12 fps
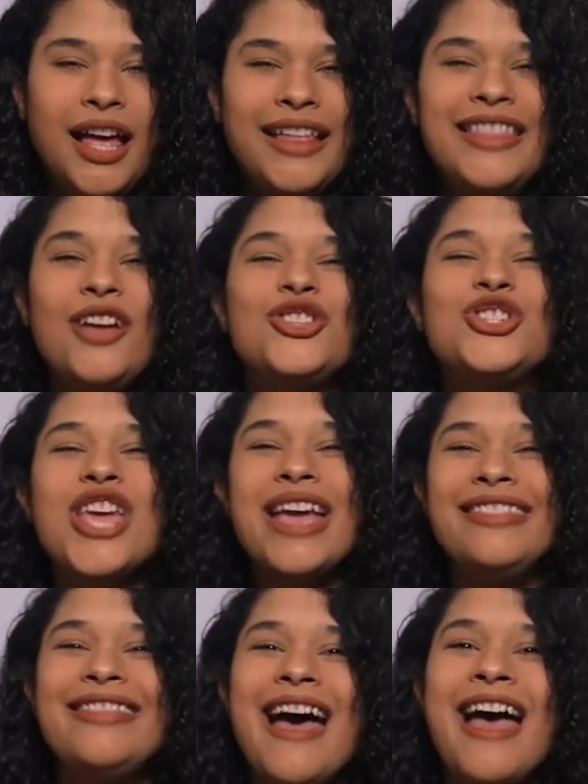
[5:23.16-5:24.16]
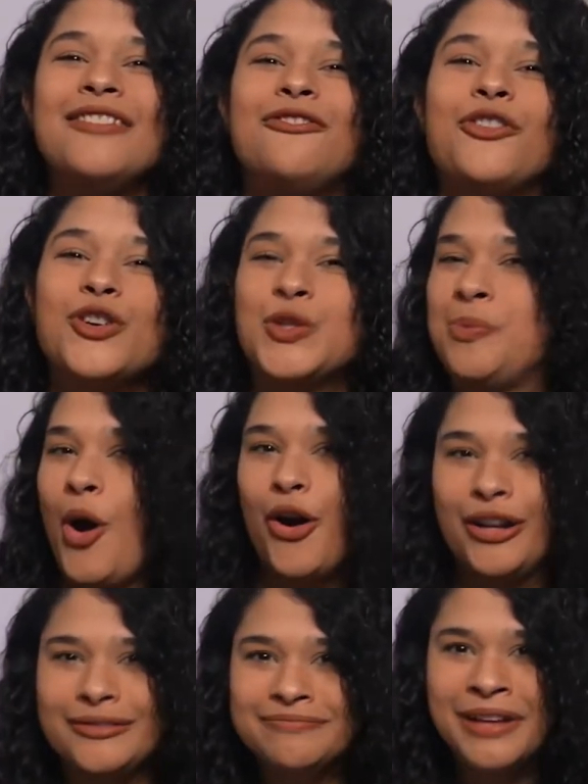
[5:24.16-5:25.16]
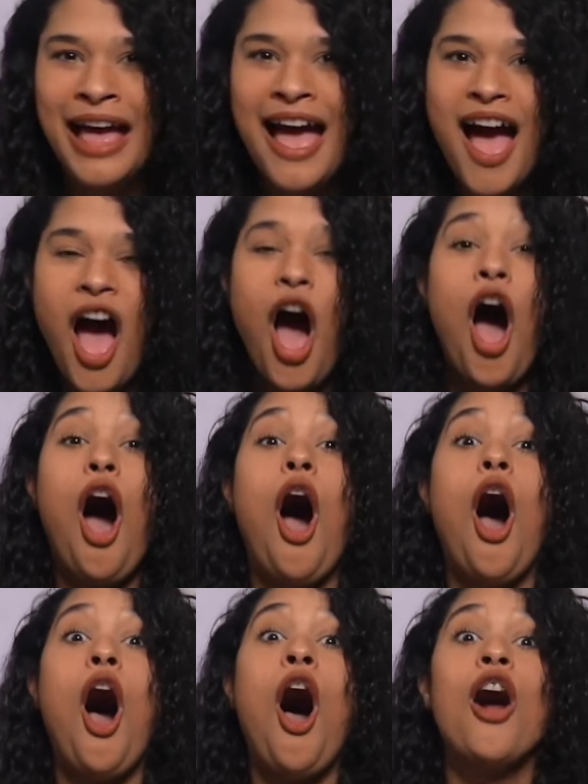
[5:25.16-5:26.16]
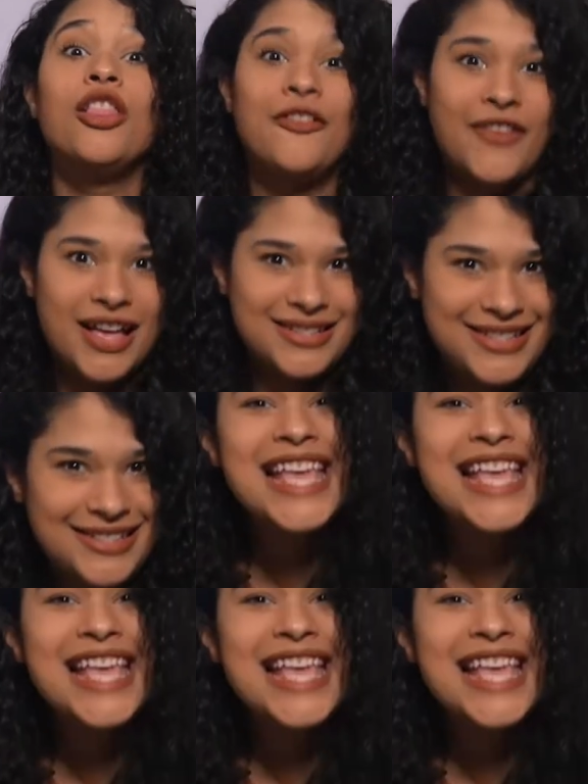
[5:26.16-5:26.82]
Now check that first part. All of us.